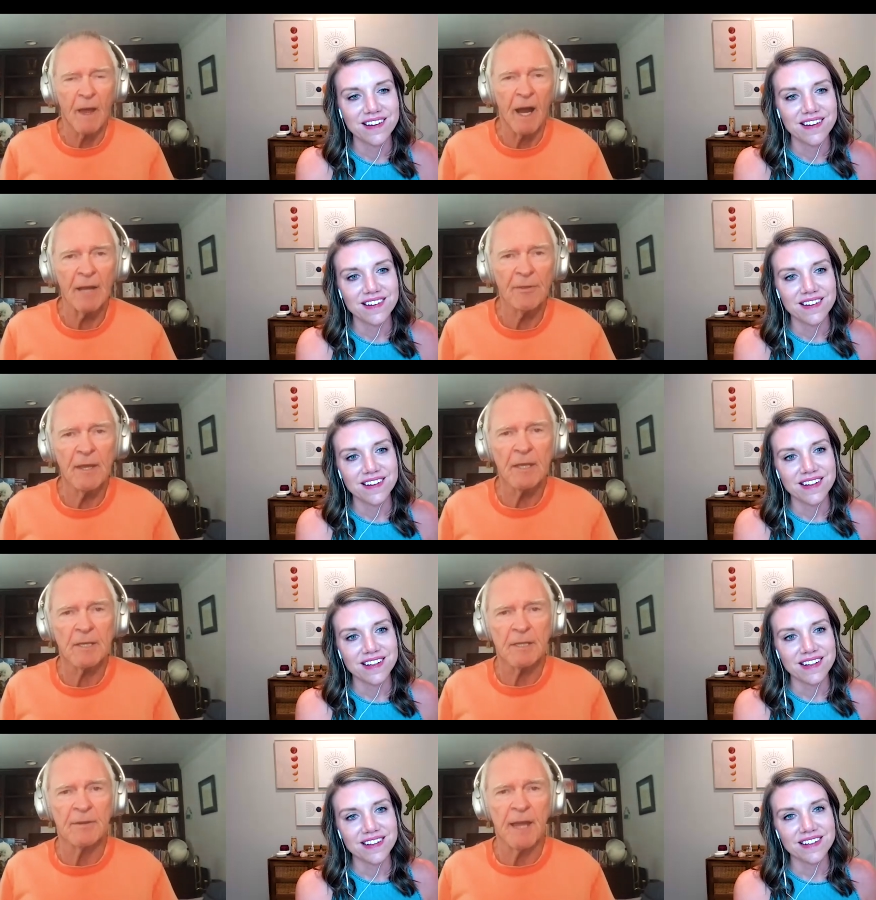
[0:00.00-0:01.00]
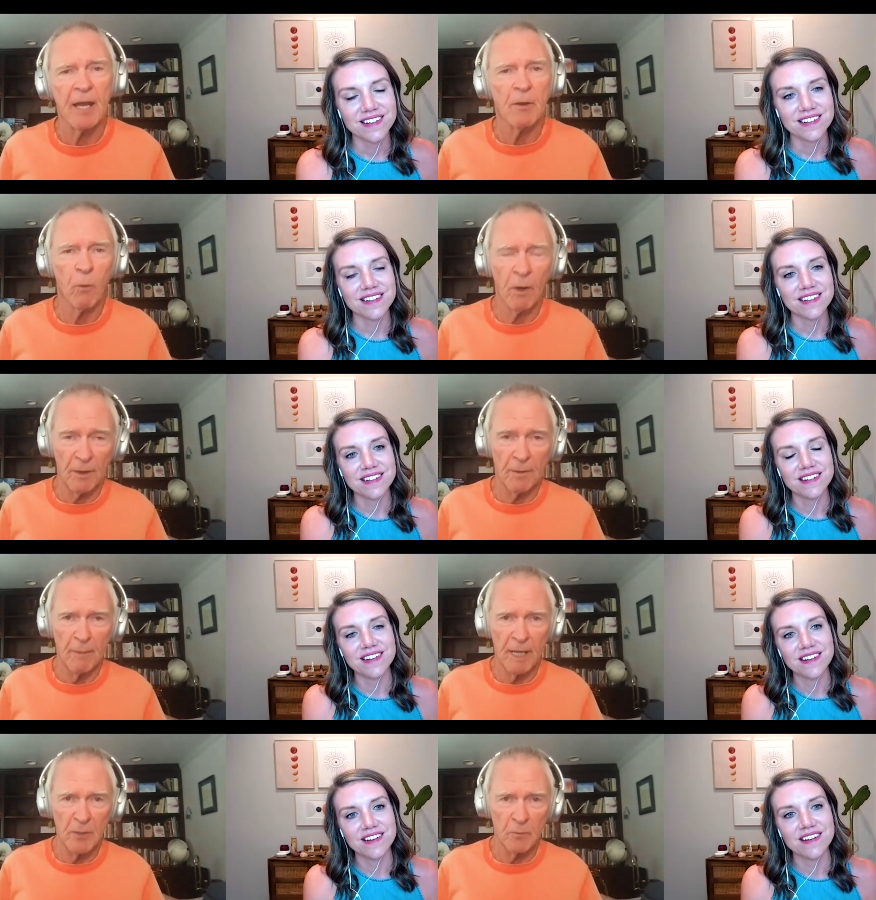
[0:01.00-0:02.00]
Speaker 1: I think that one of the
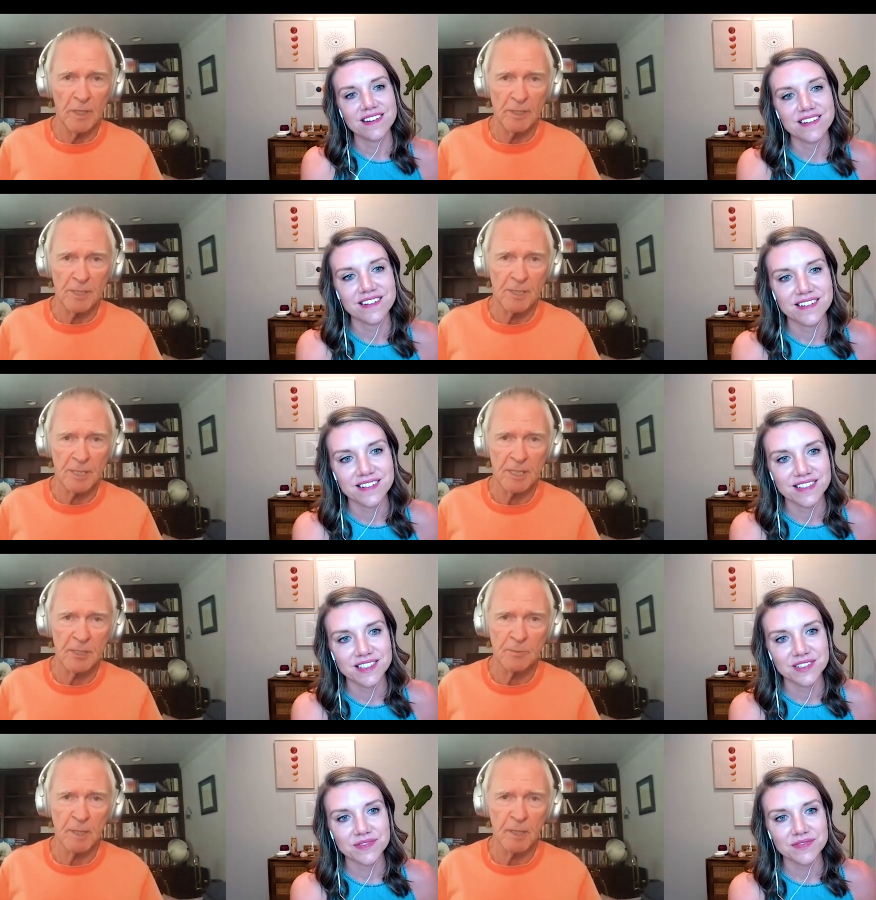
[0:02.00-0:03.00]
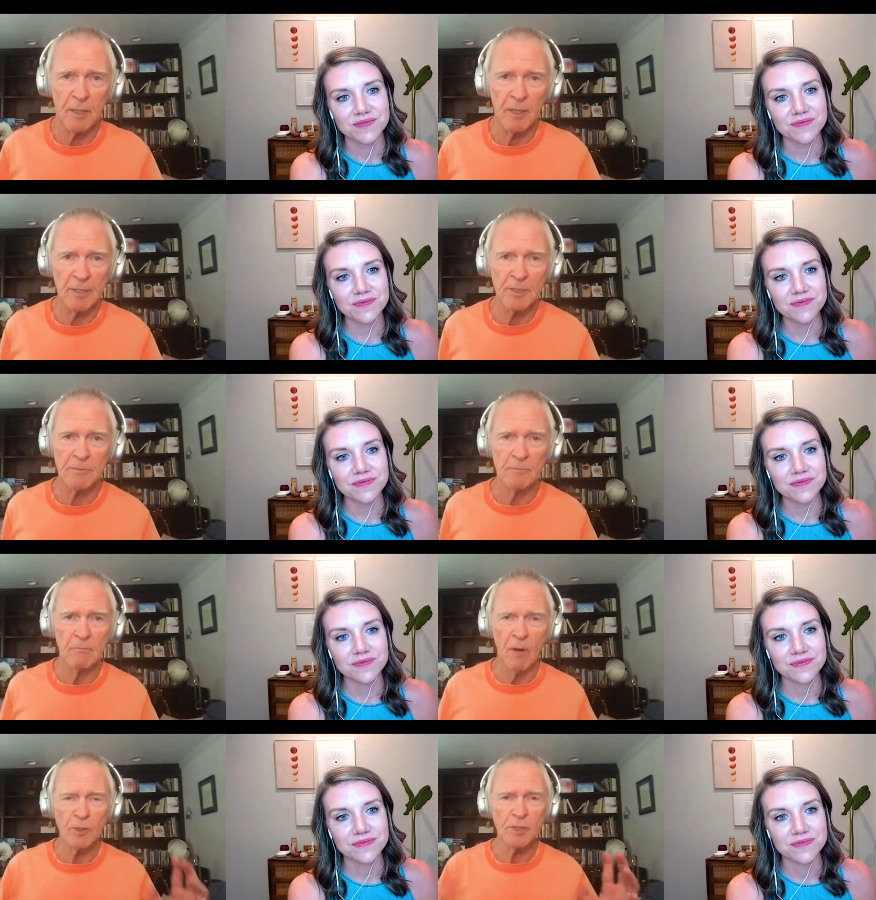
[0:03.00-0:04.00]
main reasons is because
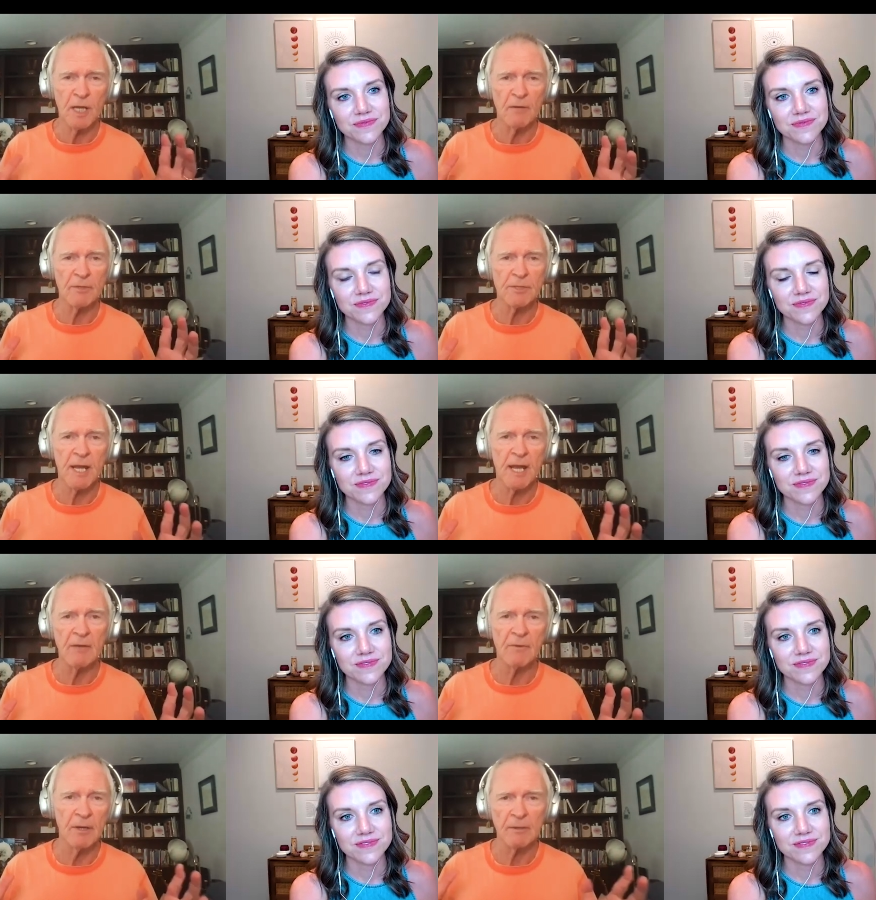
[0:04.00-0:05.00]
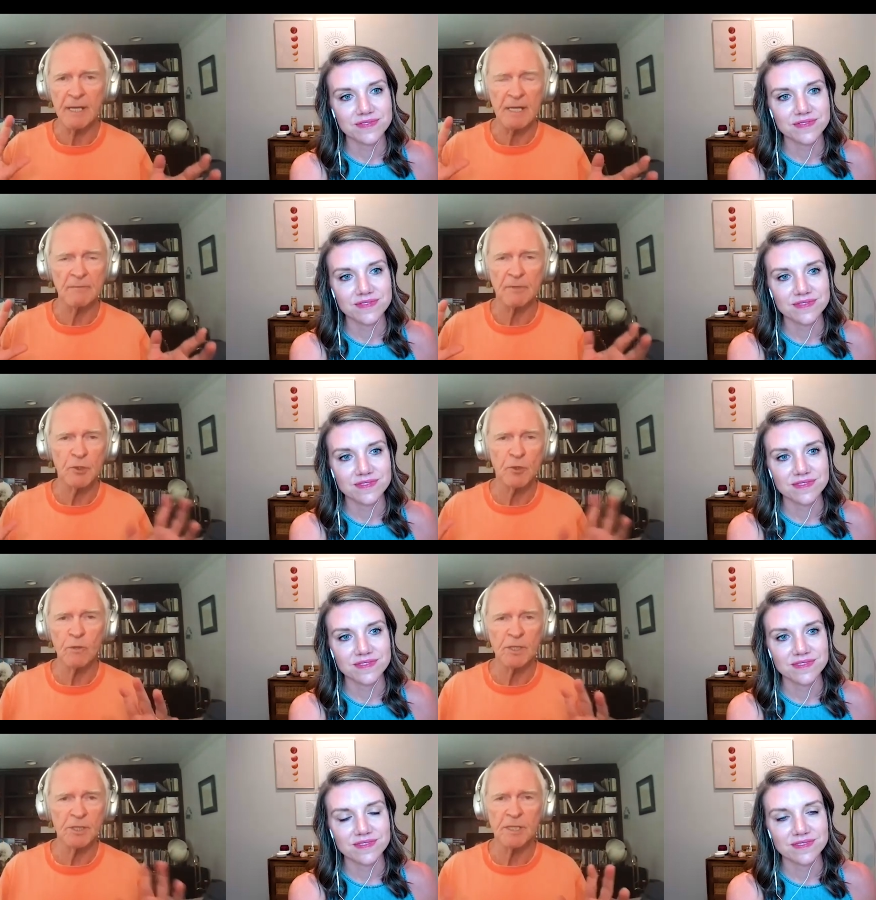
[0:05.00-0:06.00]
most of us have a kind of a
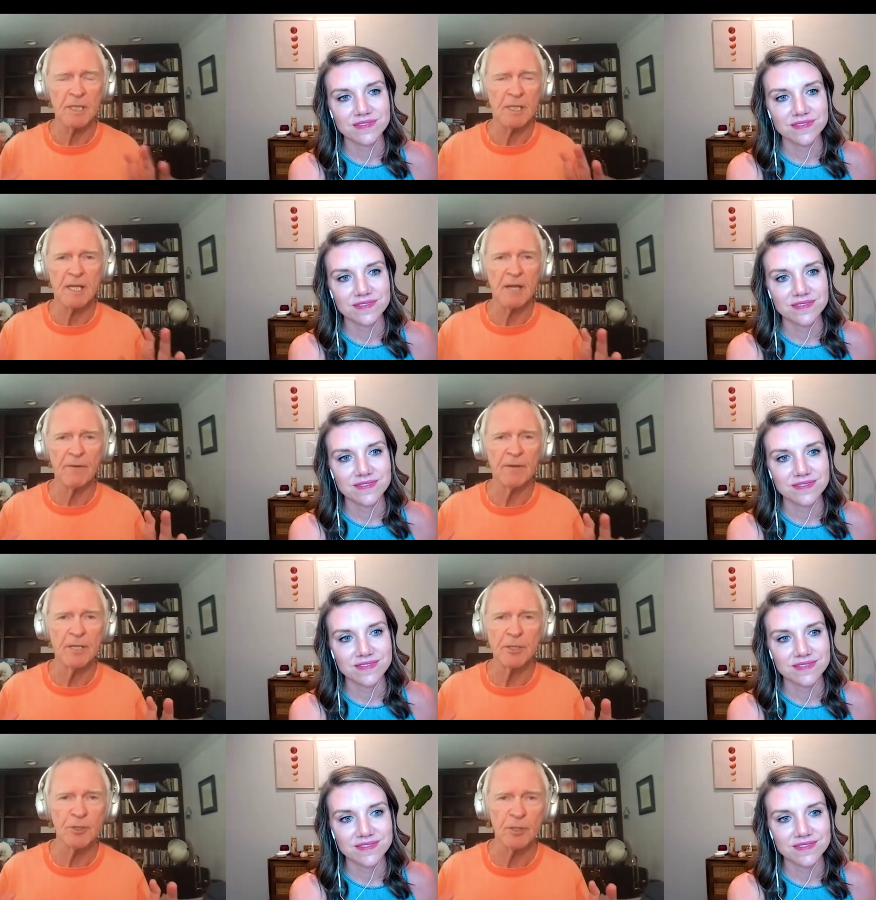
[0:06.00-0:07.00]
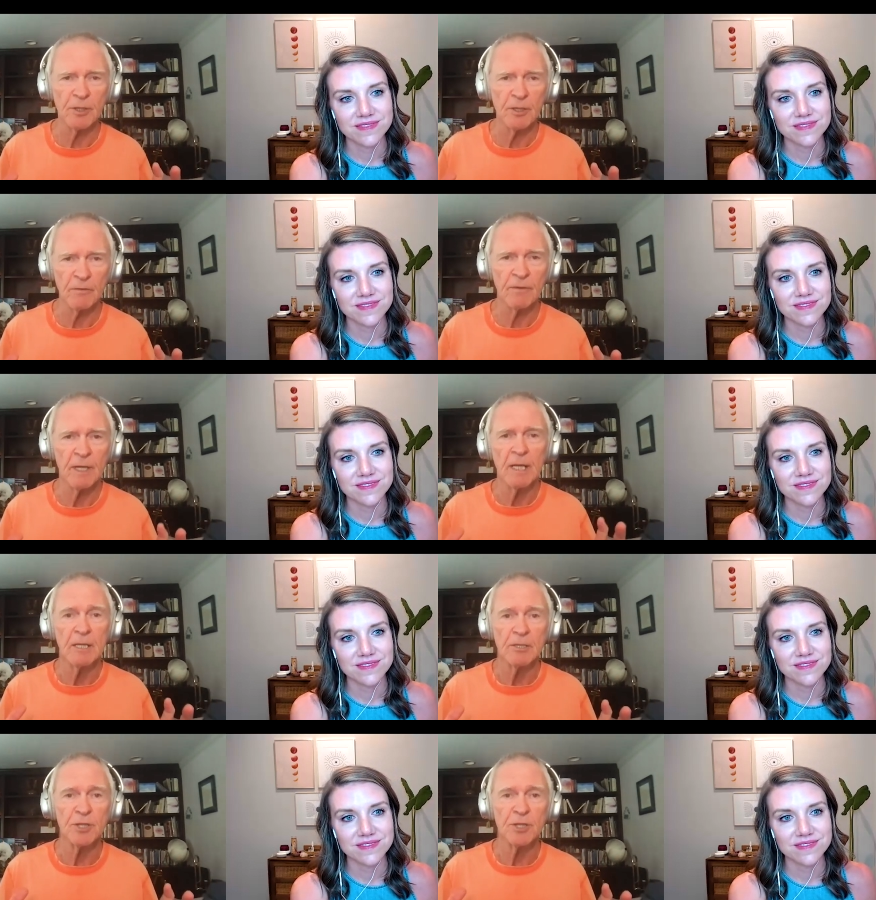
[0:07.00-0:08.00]
twisted definition of
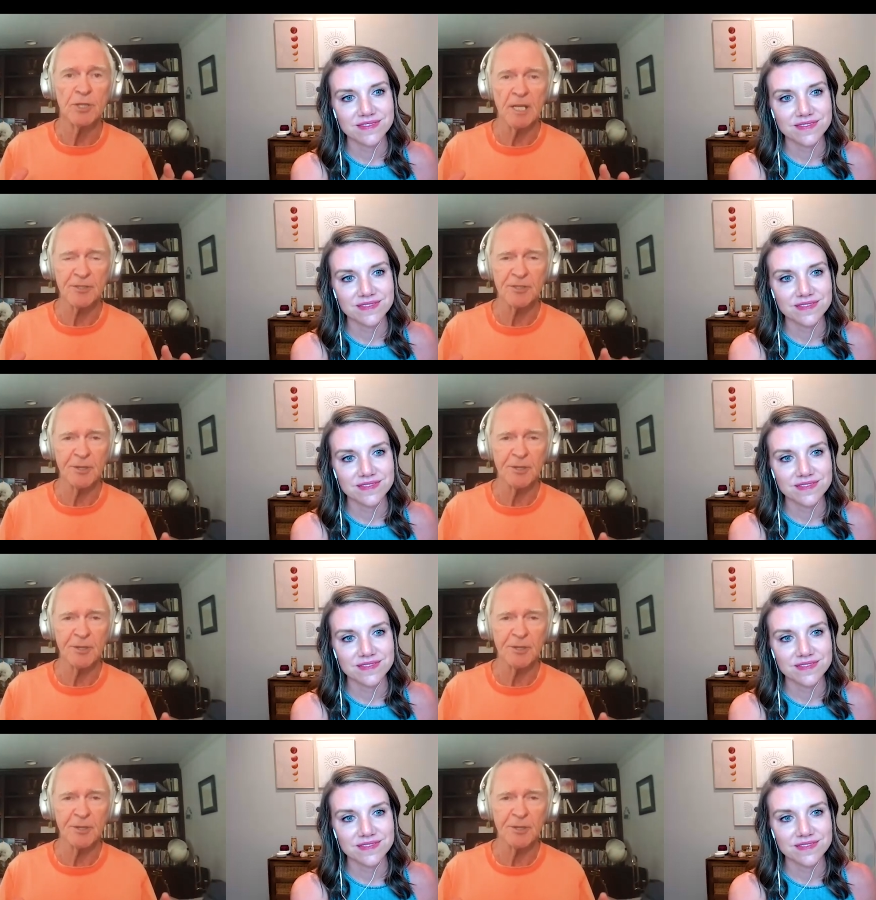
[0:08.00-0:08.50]
genius.